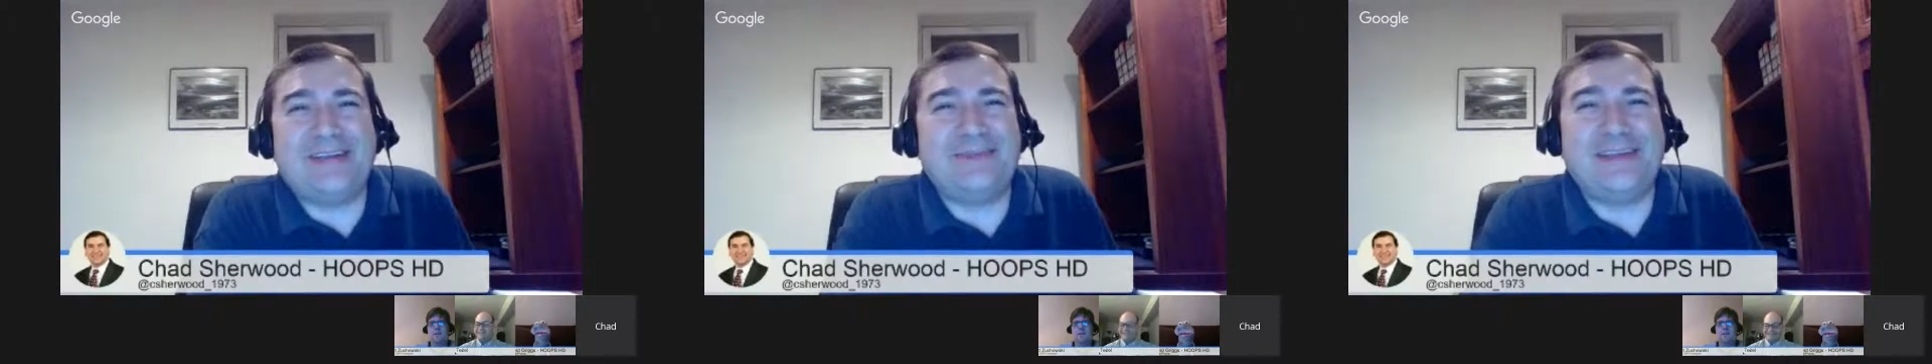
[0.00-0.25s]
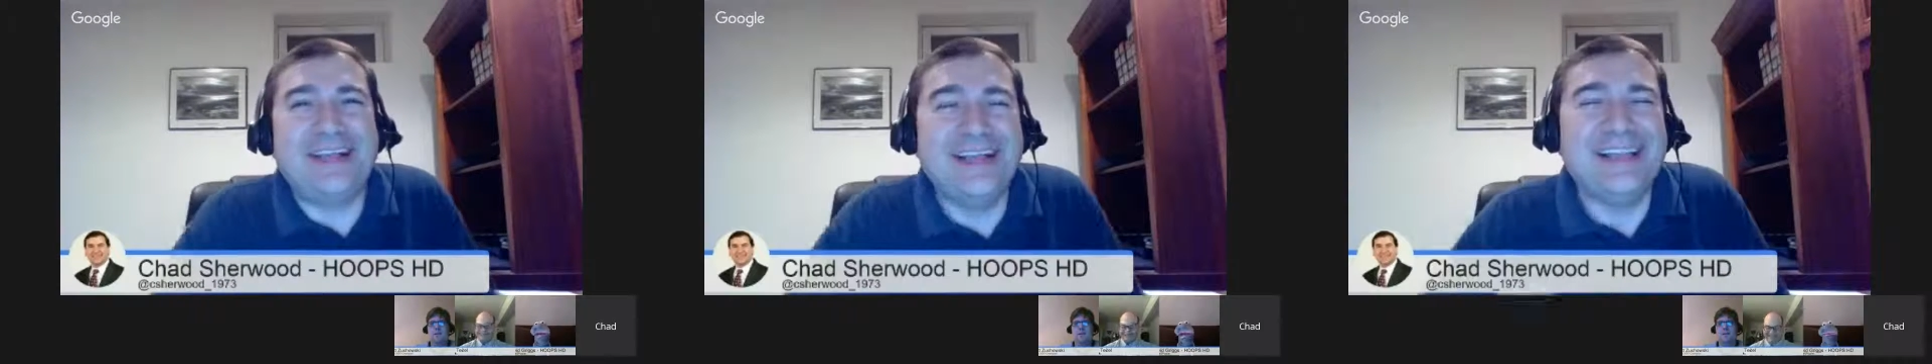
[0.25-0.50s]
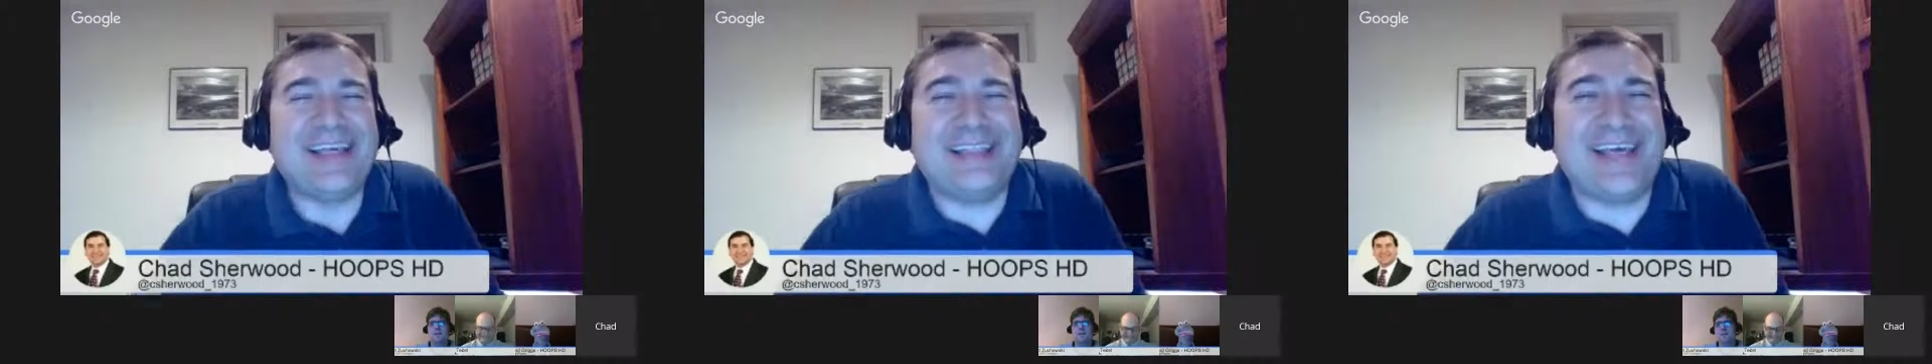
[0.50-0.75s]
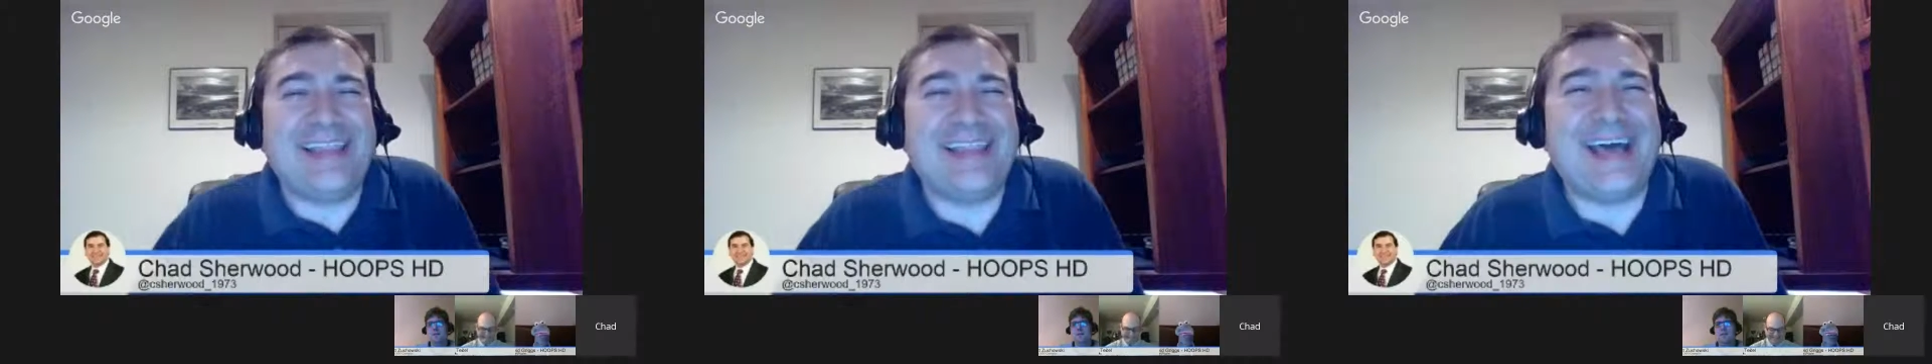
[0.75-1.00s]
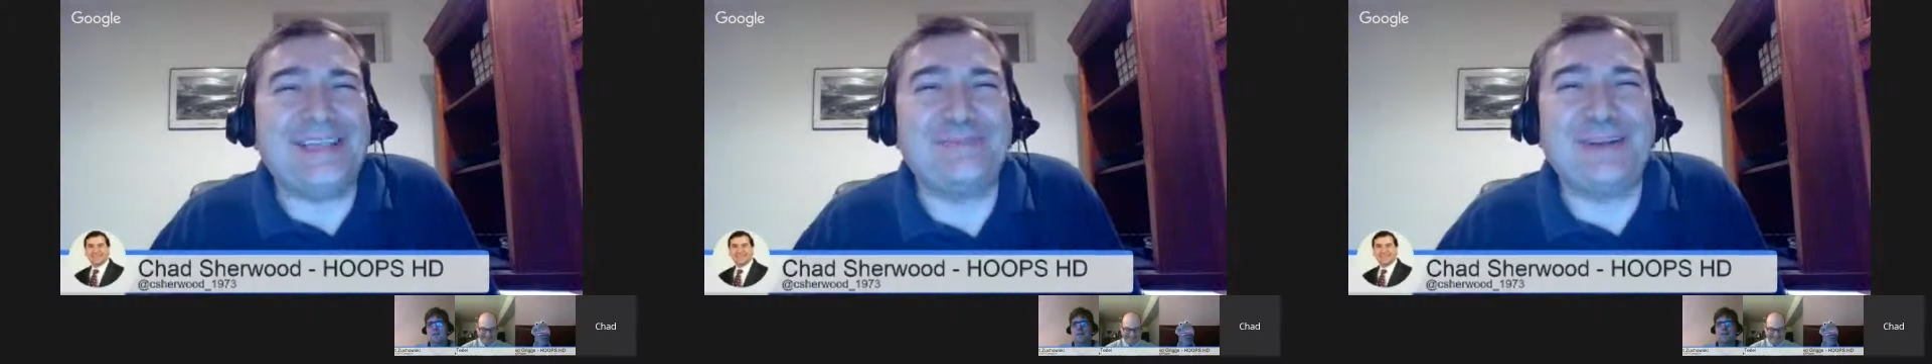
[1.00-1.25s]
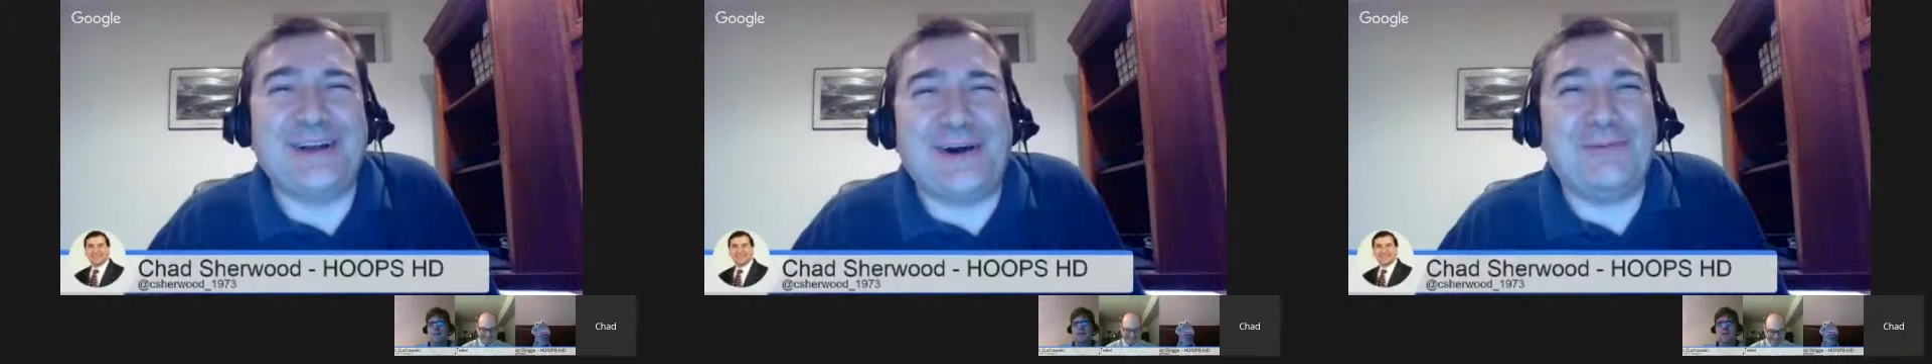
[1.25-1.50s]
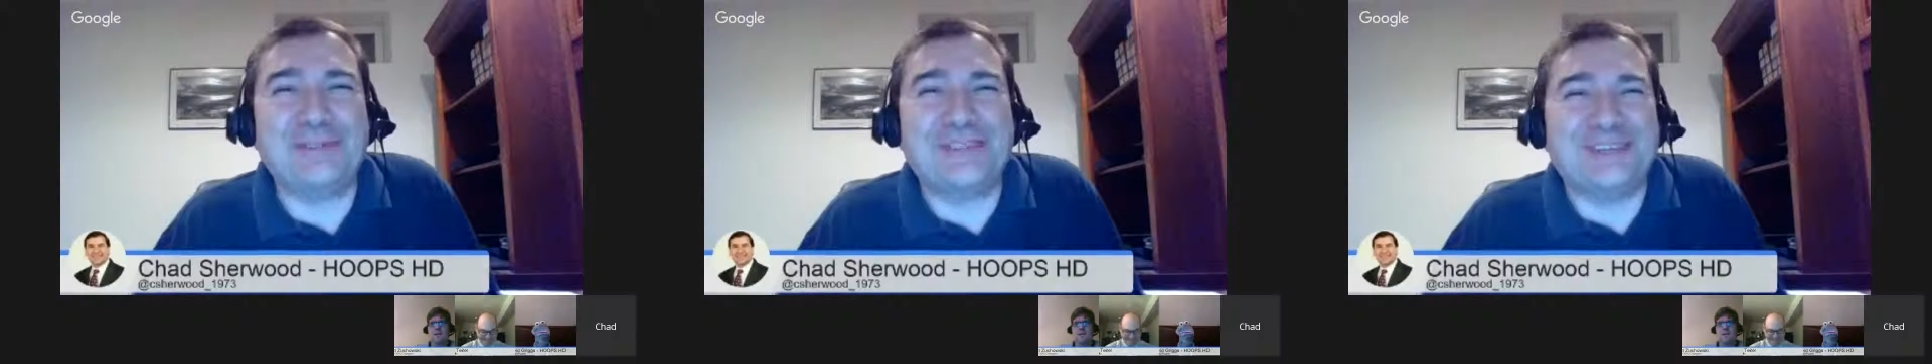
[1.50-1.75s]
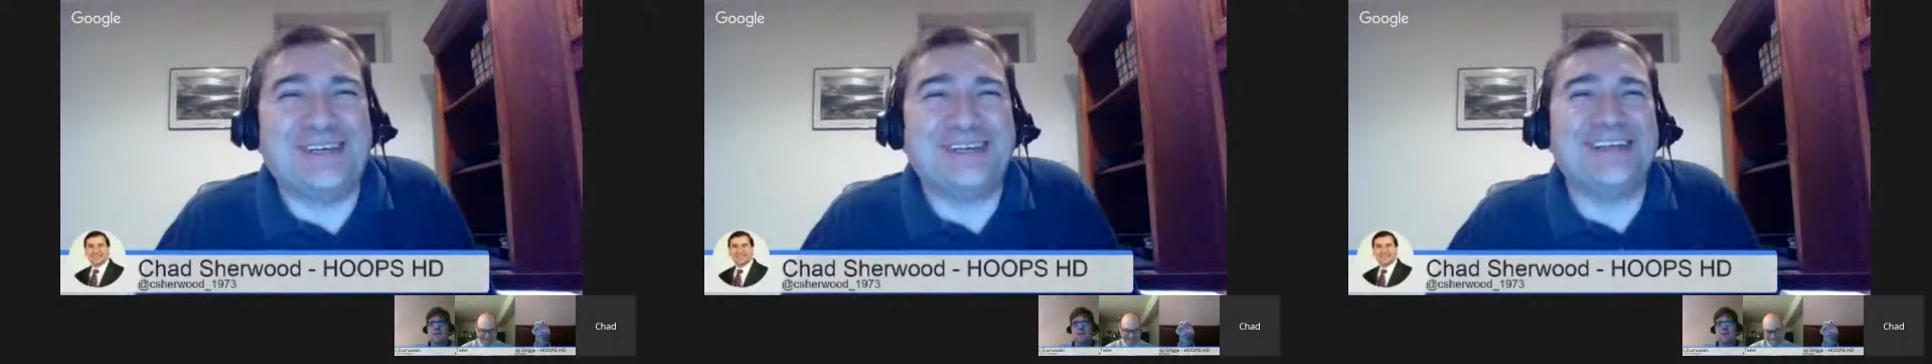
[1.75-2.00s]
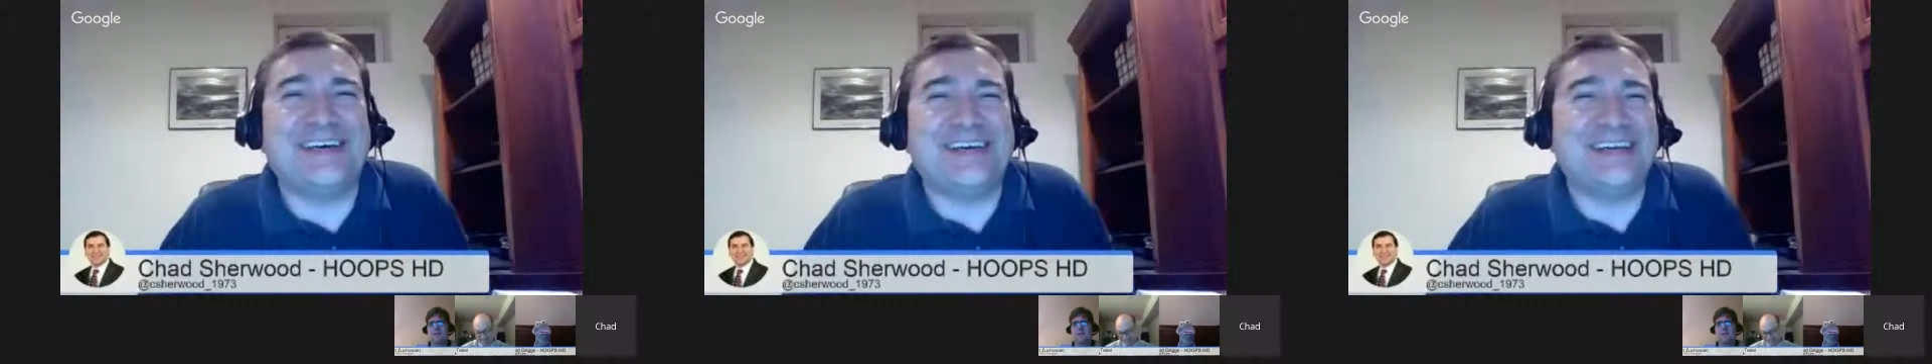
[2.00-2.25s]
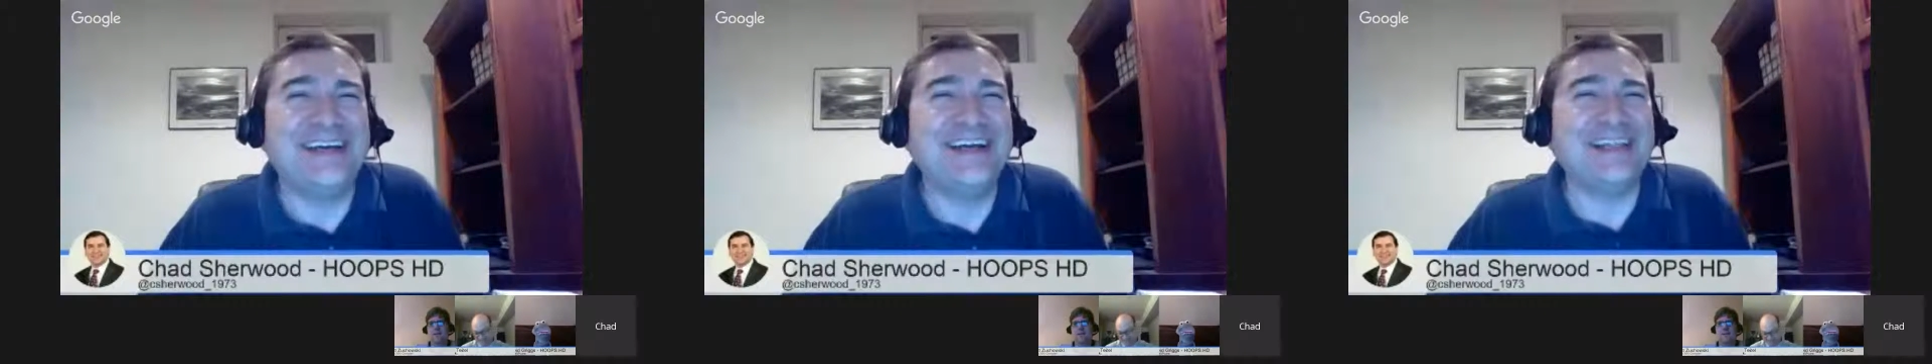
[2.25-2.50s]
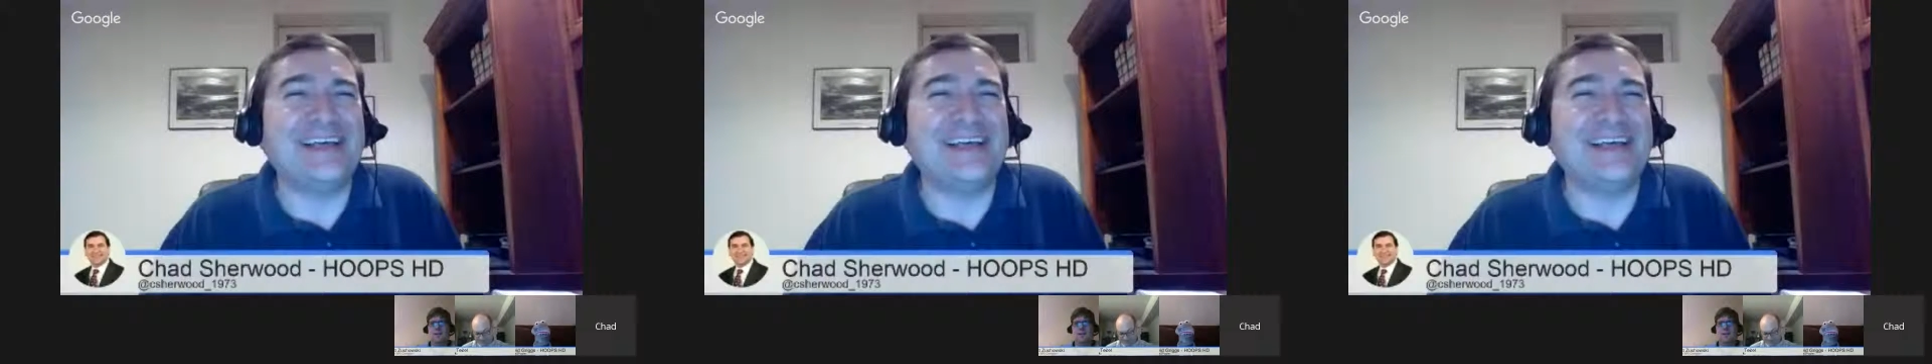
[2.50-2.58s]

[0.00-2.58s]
I mean, that's what it almost looked like.